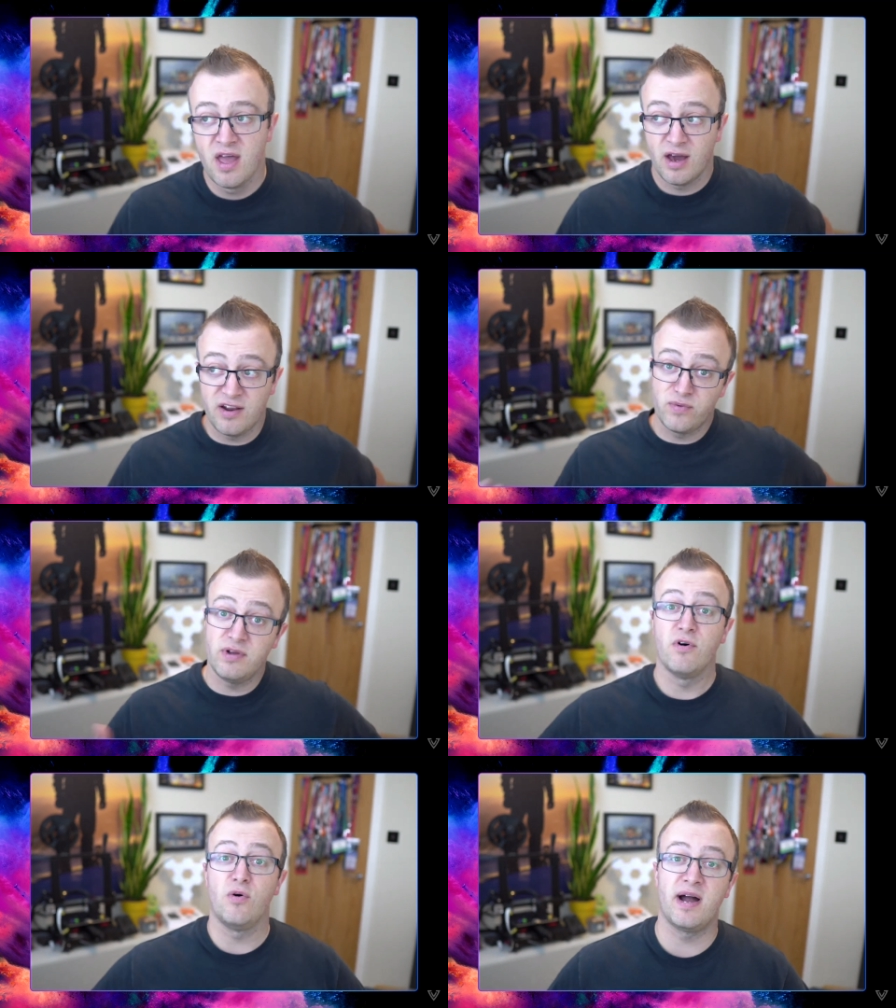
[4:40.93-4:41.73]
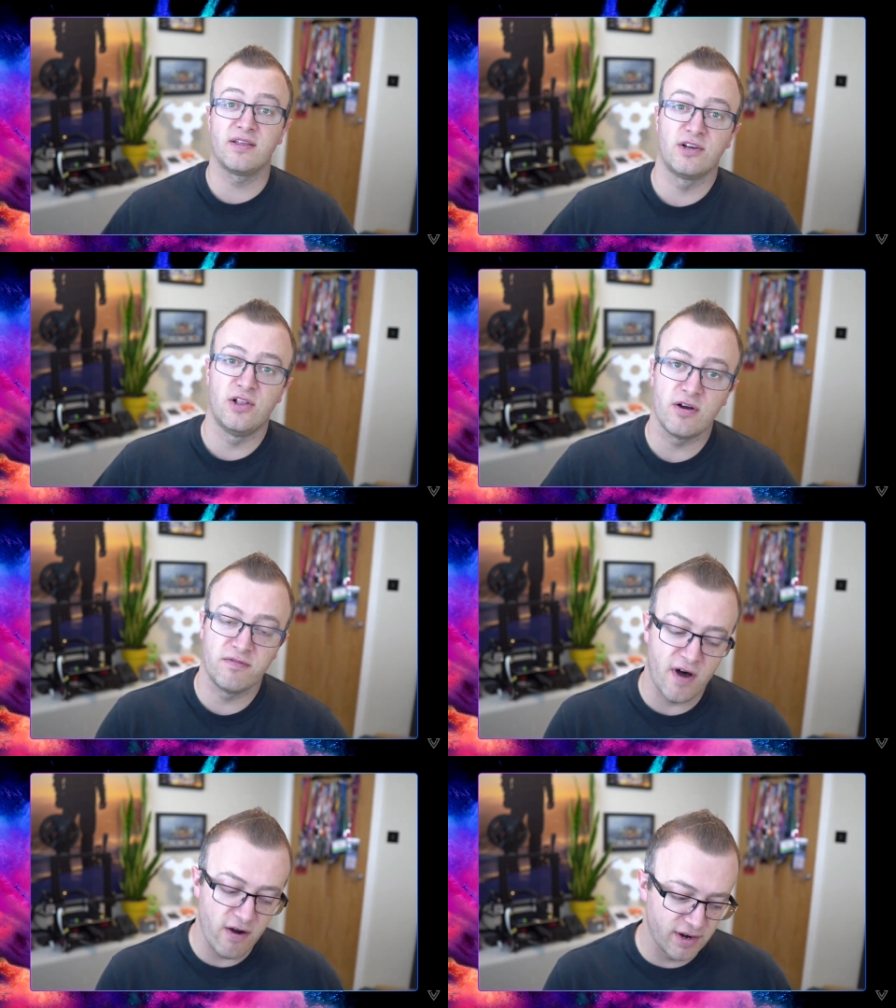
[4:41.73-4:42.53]
And if we roll back the clock
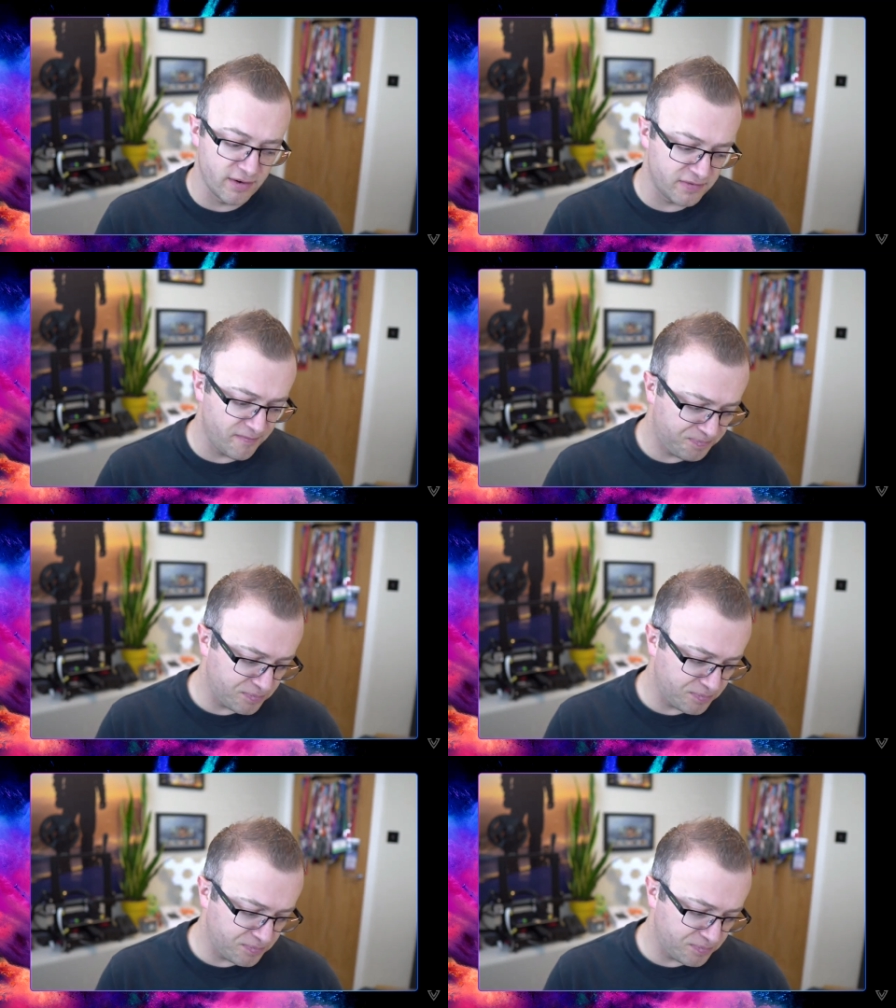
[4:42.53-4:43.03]
far enough,